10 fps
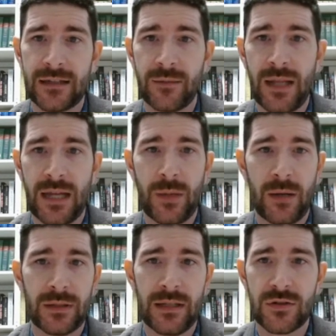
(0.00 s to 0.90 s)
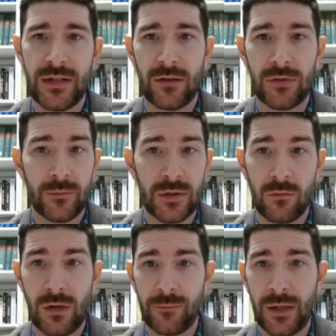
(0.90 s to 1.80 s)
the black population outnumbered the
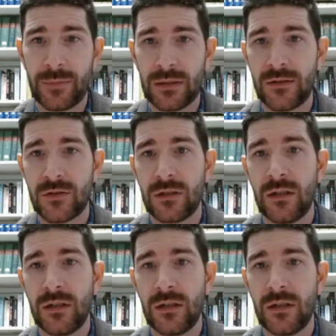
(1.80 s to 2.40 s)
white population,